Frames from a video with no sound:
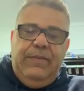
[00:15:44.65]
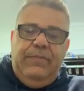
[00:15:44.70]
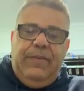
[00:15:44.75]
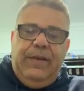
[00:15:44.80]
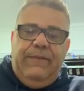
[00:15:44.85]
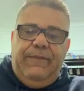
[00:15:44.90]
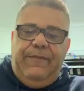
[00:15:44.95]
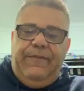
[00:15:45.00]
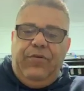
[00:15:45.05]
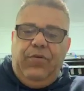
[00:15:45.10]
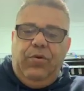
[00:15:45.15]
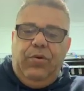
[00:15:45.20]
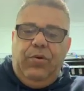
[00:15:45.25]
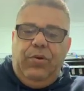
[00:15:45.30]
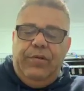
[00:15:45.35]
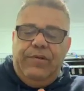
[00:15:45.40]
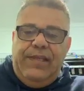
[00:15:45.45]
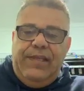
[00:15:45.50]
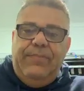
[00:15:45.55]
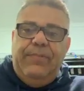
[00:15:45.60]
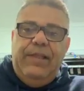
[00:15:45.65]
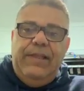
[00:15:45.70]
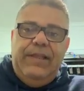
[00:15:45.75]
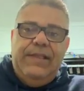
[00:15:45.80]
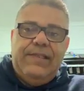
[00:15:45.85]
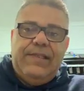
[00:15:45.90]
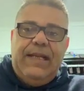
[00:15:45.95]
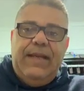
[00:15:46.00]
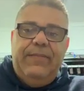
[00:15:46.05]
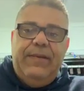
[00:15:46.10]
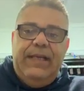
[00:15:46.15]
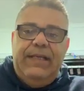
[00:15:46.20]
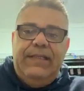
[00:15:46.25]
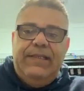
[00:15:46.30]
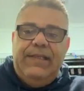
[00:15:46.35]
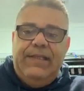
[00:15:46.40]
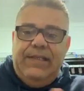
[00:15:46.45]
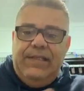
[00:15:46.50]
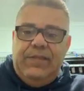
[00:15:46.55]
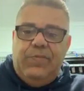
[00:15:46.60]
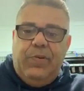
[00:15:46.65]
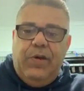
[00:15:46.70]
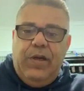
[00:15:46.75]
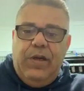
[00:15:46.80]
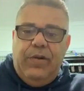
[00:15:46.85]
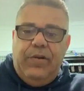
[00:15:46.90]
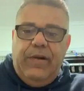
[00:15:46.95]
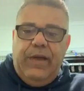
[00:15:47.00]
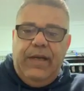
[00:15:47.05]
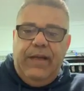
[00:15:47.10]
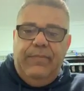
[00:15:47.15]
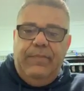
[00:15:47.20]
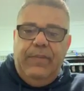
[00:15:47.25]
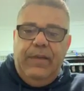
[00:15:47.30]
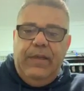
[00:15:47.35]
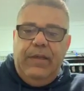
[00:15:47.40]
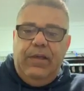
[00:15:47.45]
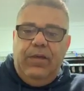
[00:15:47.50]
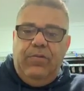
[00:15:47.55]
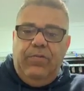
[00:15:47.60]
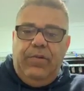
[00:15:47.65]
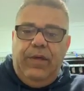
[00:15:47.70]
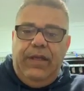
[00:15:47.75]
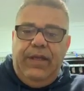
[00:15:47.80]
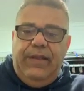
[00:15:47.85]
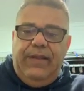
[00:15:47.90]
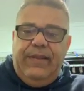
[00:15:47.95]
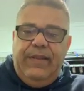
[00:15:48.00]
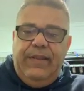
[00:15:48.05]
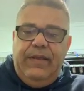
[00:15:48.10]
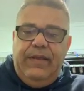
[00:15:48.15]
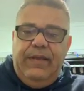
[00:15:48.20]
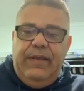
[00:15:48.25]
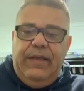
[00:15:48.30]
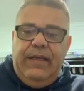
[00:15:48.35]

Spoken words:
But for someone that's coming into this program with